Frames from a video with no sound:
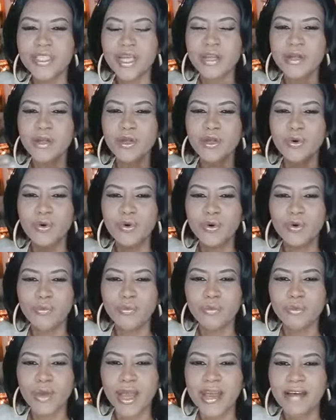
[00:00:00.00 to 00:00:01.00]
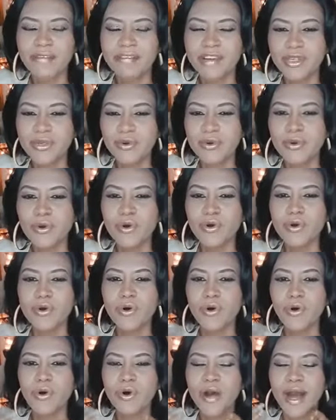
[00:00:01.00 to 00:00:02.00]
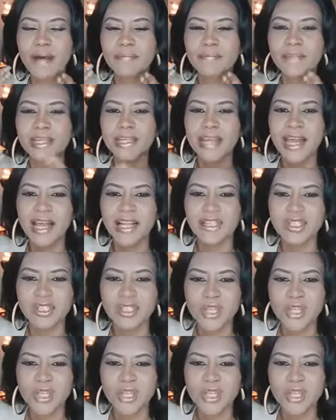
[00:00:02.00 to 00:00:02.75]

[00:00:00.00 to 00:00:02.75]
Shalom. Wherever you go, Abdiel,